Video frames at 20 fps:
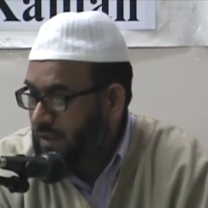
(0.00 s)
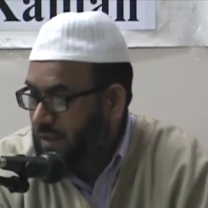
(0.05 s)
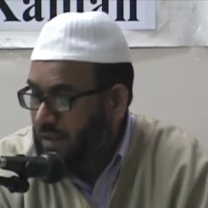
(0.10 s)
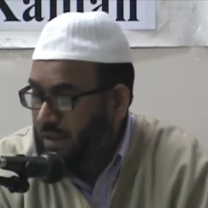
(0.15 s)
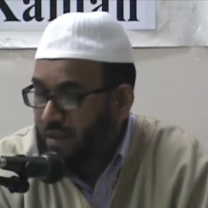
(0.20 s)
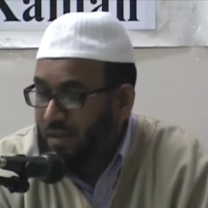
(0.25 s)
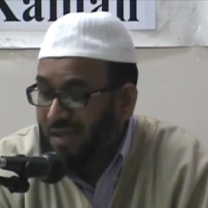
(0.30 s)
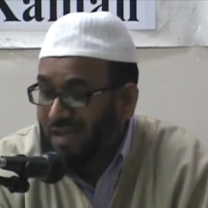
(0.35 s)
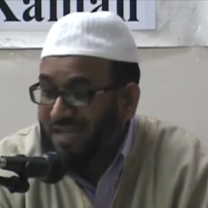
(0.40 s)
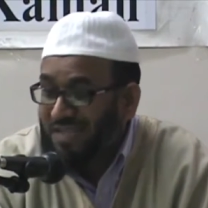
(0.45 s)

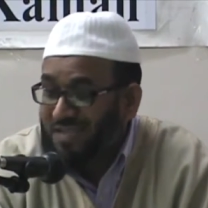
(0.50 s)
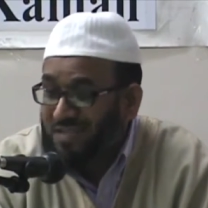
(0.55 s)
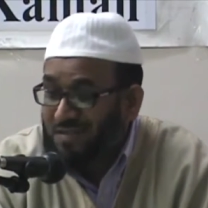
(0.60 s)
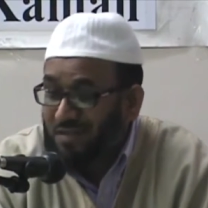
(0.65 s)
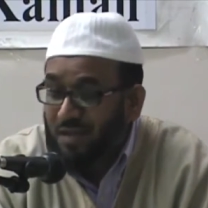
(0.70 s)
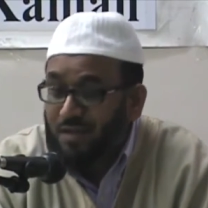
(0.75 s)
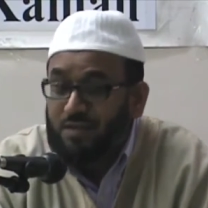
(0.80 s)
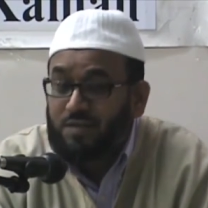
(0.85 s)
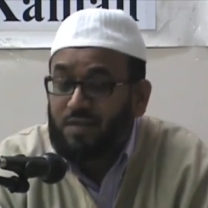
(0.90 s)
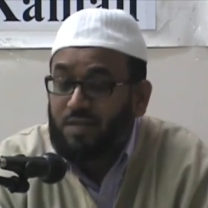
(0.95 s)
And Allah
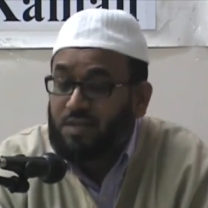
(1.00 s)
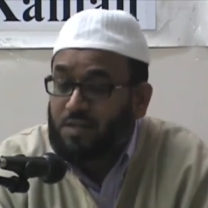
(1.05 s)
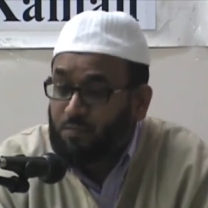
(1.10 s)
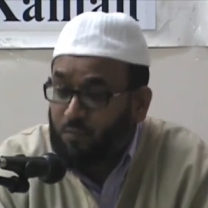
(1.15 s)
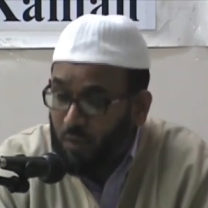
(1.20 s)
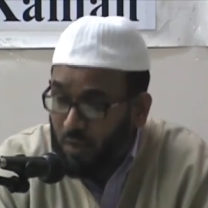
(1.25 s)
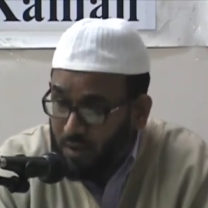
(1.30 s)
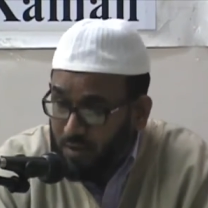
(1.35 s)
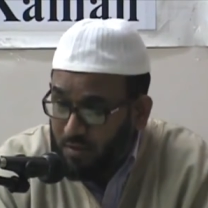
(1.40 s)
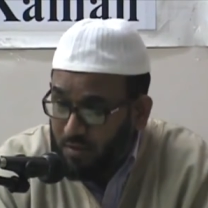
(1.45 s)
starts his
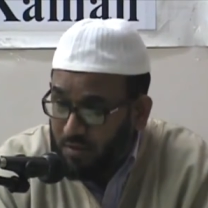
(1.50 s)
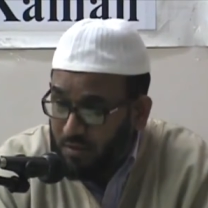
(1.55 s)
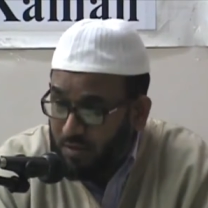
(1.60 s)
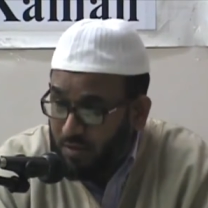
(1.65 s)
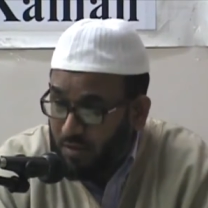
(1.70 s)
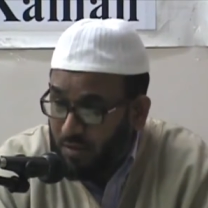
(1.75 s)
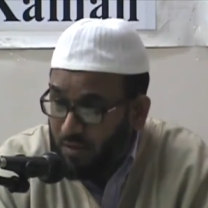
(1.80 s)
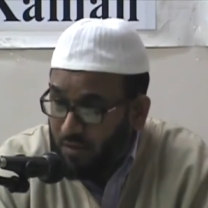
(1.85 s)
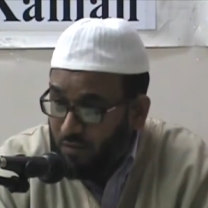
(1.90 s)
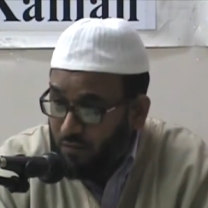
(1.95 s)
book
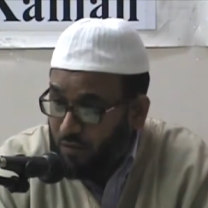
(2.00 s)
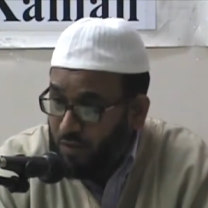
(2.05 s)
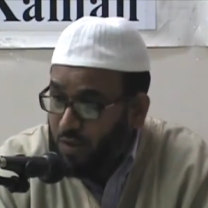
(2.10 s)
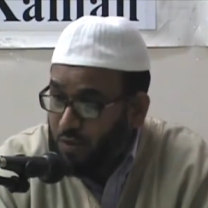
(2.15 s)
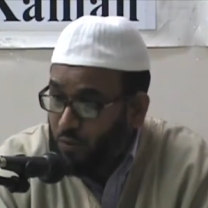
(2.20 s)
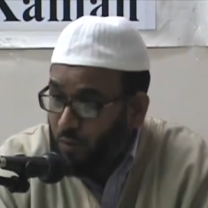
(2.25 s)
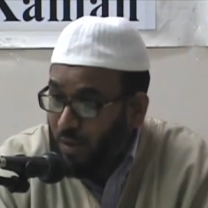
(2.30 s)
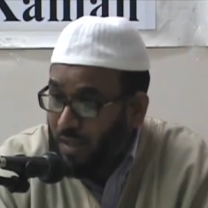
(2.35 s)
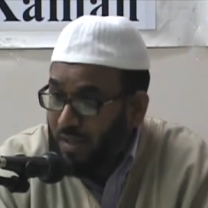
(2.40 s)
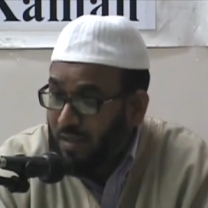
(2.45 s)
with
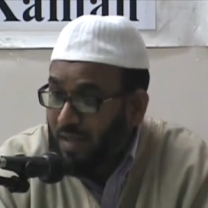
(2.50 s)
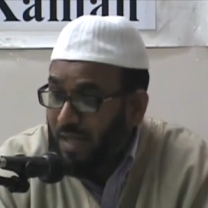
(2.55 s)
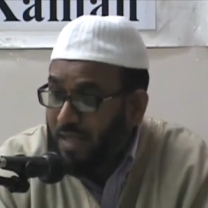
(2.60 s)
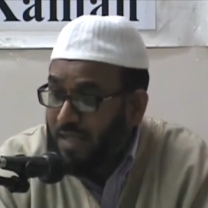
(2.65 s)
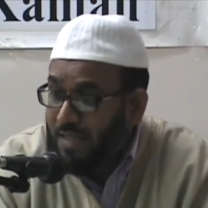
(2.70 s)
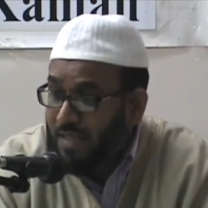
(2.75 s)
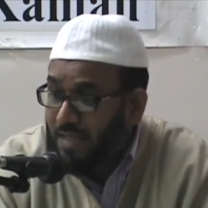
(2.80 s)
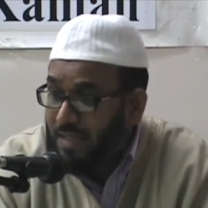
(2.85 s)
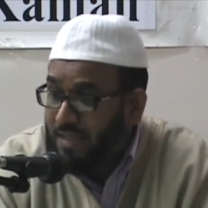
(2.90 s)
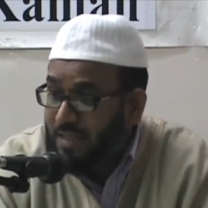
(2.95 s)
this word,
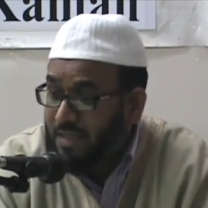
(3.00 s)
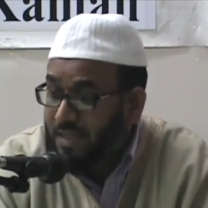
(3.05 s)
Allah